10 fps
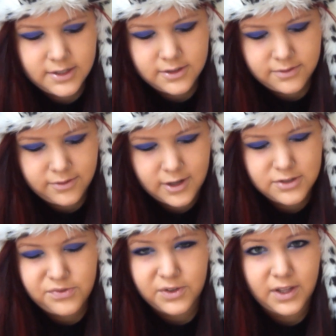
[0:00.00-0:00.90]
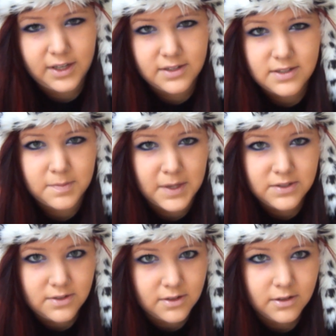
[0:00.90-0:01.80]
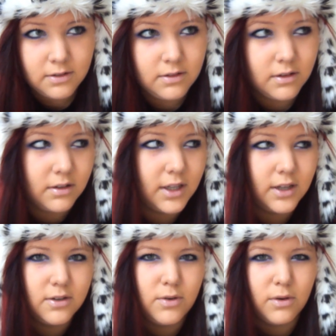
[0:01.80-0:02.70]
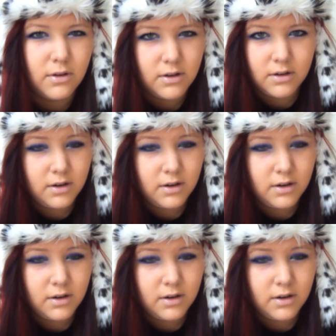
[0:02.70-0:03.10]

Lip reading: I took French for like a semester or like a quarter.